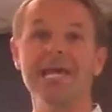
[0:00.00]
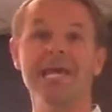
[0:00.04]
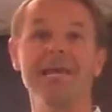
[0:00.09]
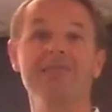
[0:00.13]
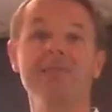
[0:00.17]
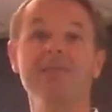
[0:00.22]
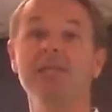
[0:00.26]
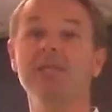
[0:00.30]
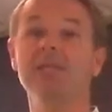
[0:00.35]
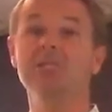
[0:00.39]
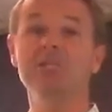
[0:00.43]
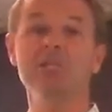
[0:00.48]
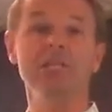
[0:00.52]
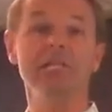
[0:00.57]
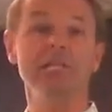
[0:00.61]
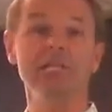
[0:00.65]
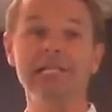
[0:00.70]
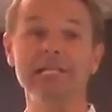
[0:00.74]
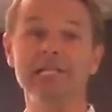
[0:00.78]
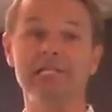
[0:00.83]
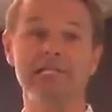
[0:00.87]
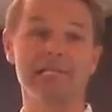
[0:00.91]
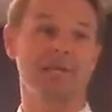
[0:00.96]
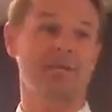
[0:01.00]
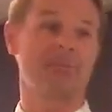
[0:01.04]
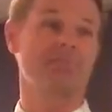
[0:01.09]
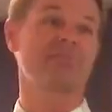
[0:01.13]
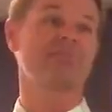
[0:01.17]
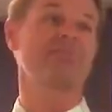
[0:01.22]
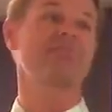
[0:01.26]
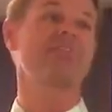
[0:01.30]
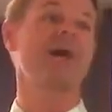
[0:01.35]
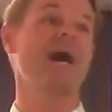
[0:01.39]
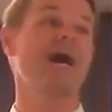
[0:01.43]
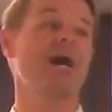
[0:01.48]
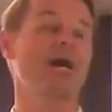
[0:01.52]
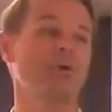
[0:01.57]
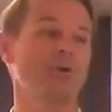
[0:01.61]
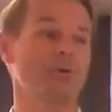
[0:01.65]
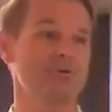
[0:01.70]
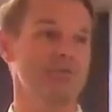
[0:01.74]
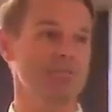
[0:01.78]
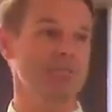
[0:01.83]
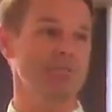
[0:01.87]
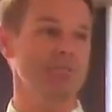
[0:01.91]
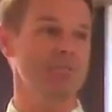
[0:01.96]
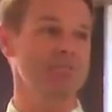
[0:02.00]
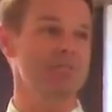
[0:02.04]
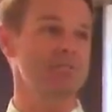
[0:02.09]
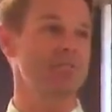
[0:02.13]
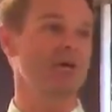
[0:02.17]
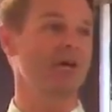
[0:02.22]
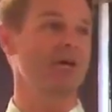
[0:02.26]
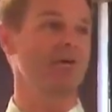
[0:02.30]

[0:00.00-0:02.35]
And then she leads like thousands